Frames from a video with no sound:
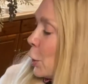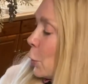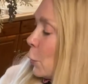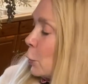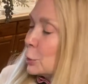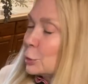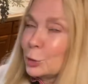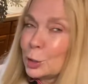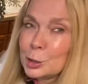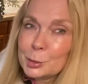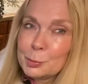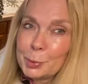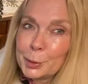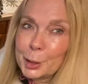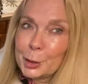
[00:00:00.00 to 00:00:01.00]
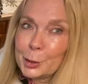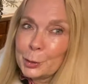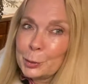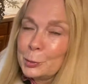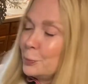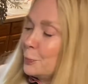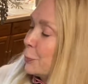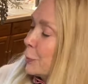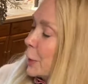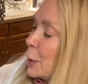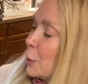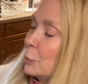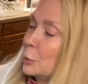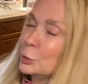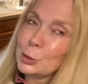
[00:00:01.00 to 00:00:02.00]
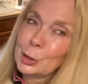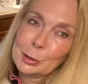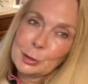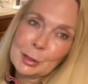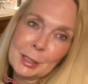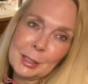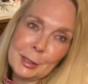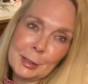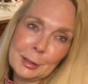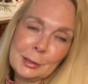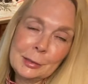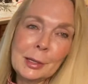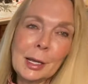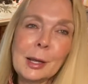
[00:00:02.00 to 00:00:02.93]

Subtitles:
one jar's blue and one jar's clear.